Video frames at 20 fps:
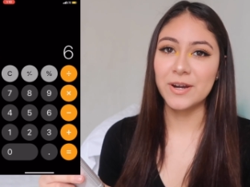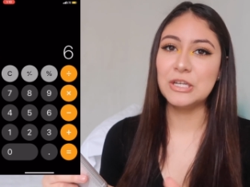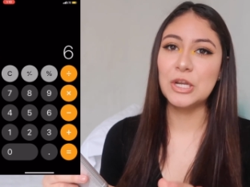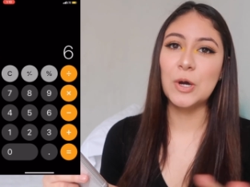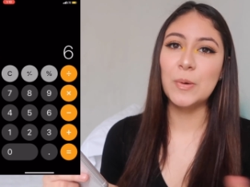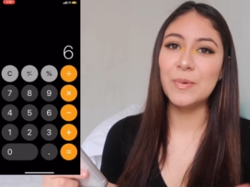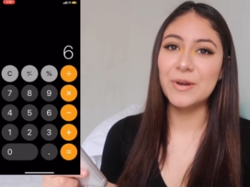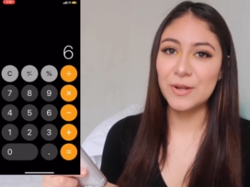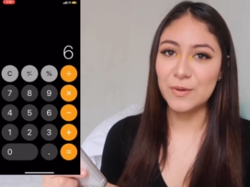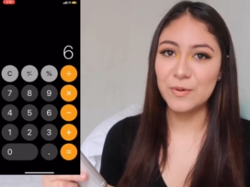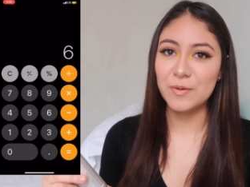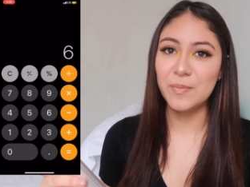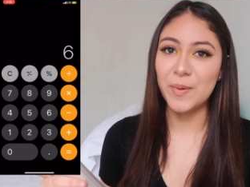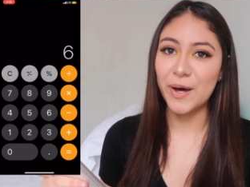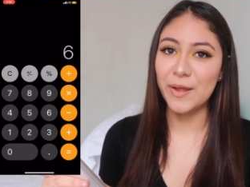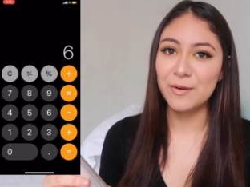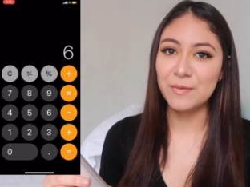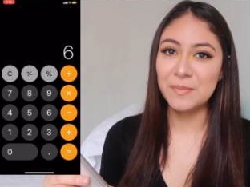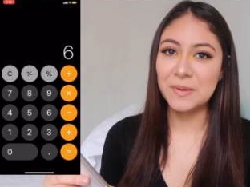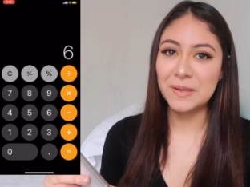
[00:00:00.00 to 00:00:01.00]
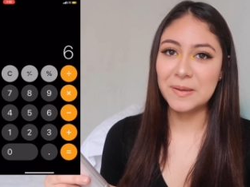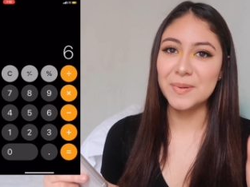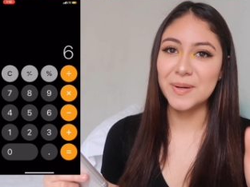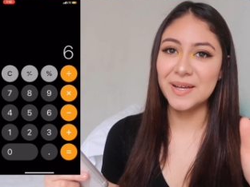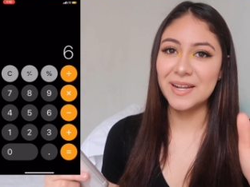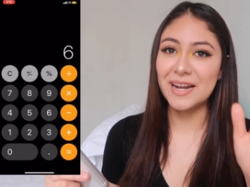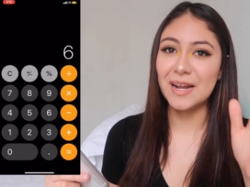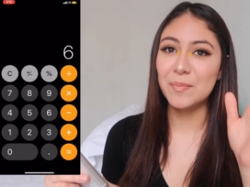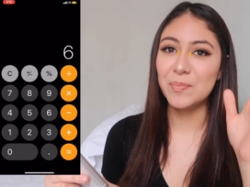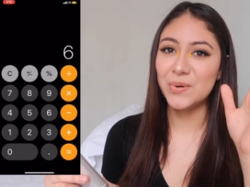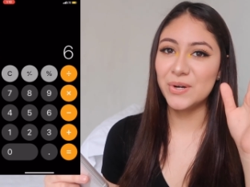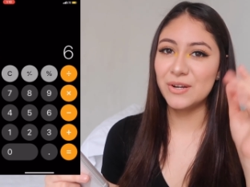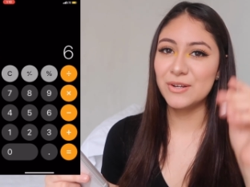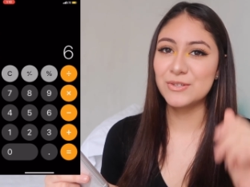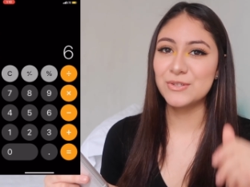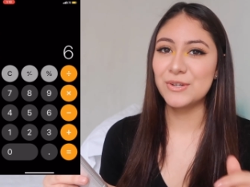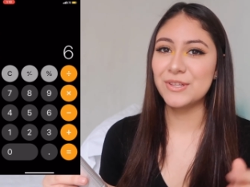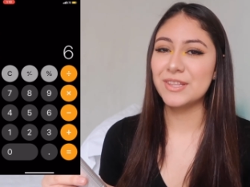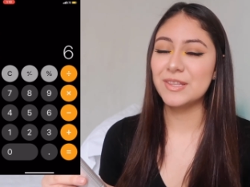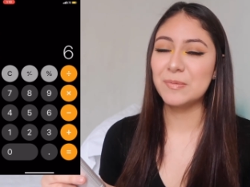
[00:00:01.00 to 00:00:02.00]
Nobody would bother me, but I'm pretty
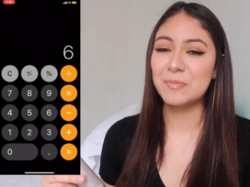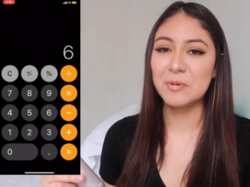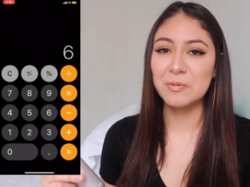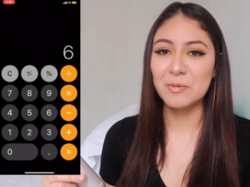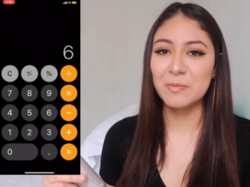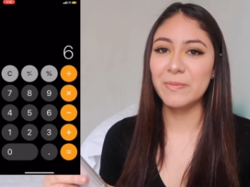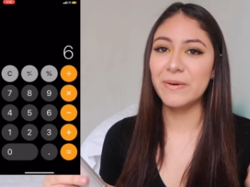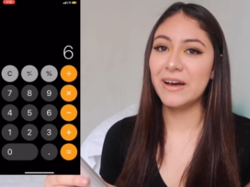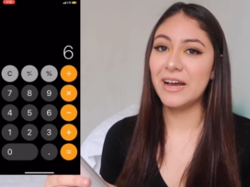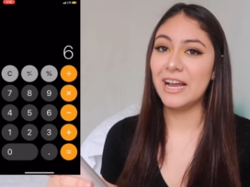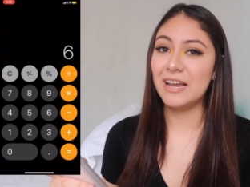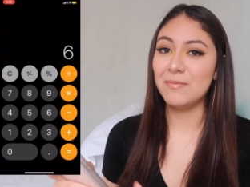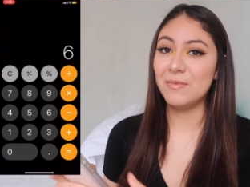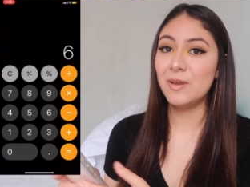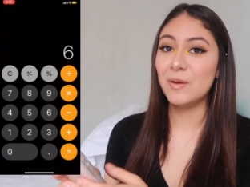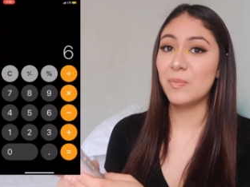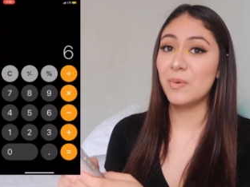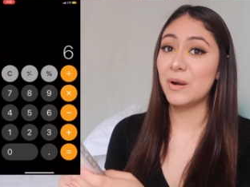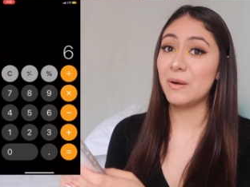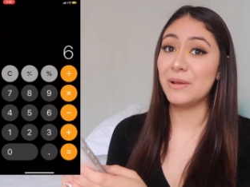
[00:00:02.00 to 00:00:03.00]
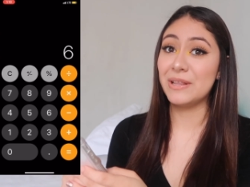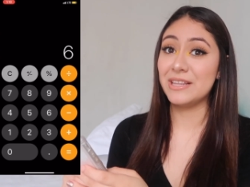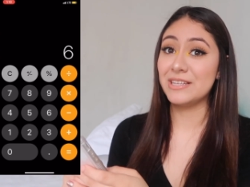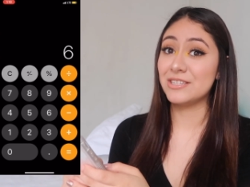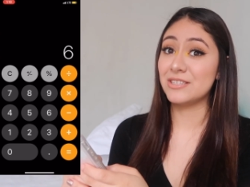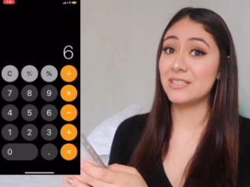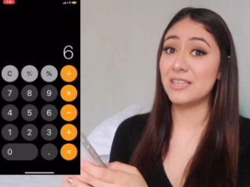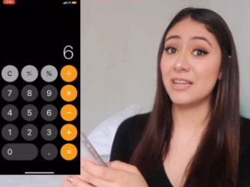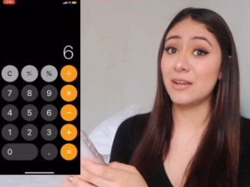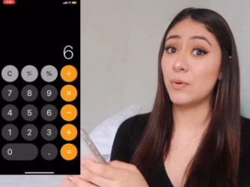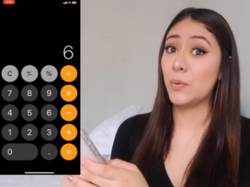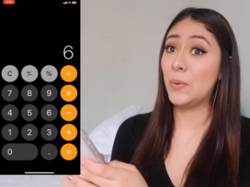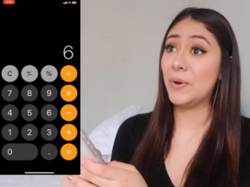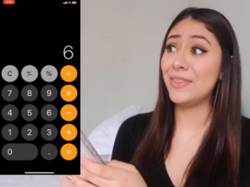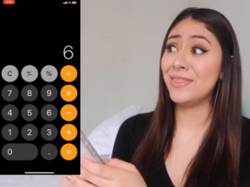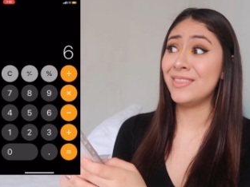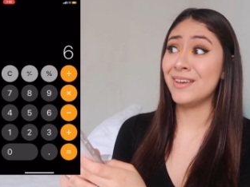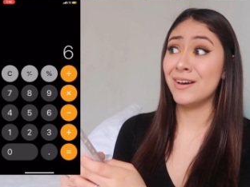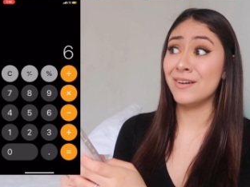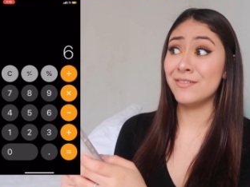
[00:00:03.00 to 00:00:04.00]
sure the people behind me are probably just like,
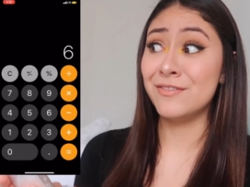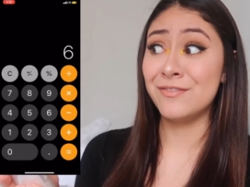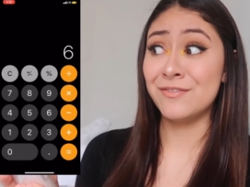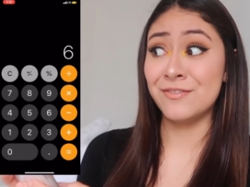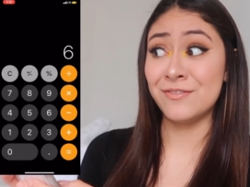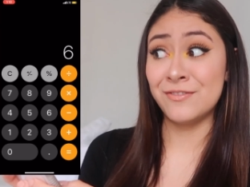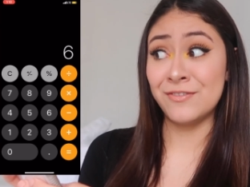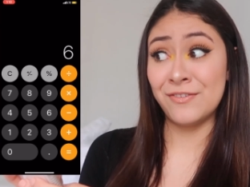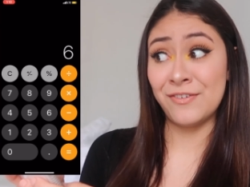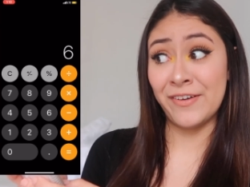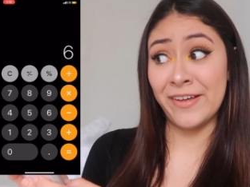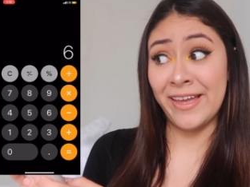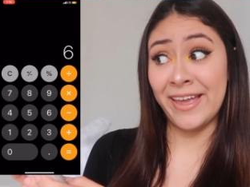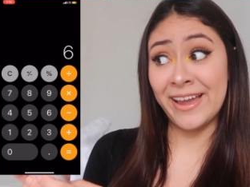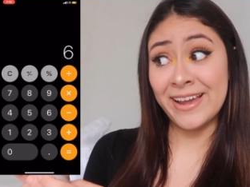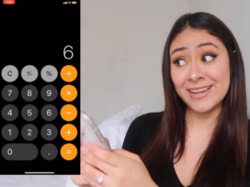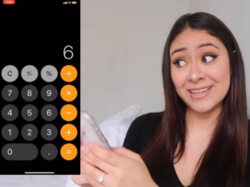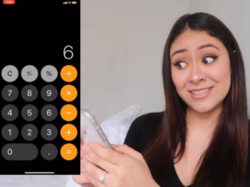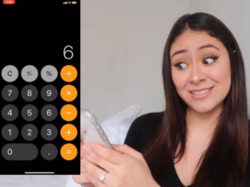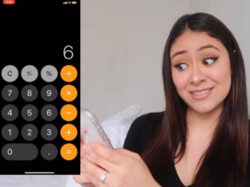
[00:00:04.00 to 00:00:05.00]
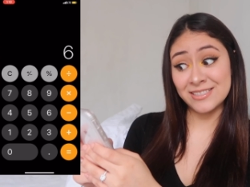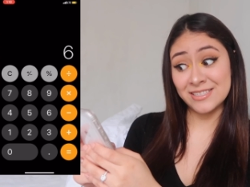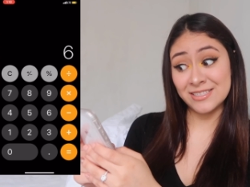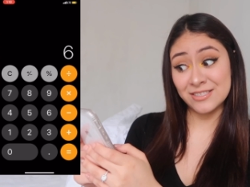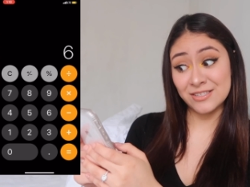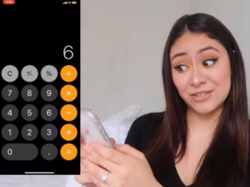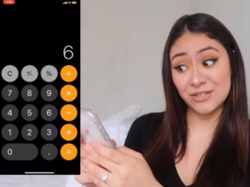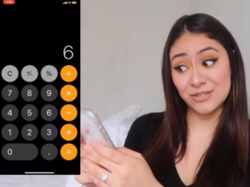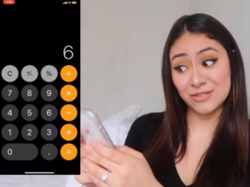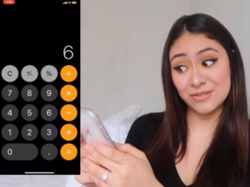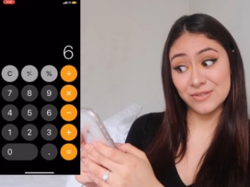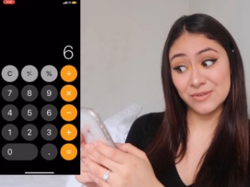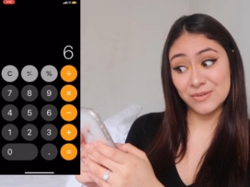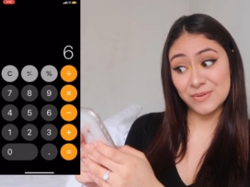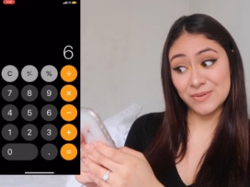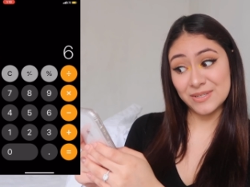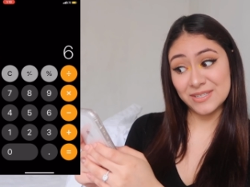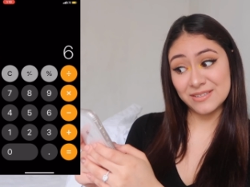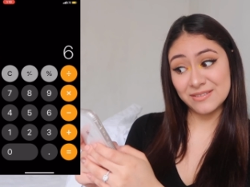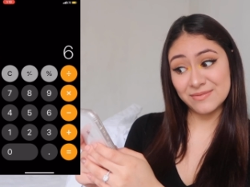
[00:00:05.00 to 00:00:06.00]
what the heck is this girl
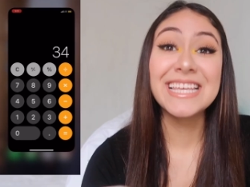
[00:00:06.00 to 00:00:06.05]
doing?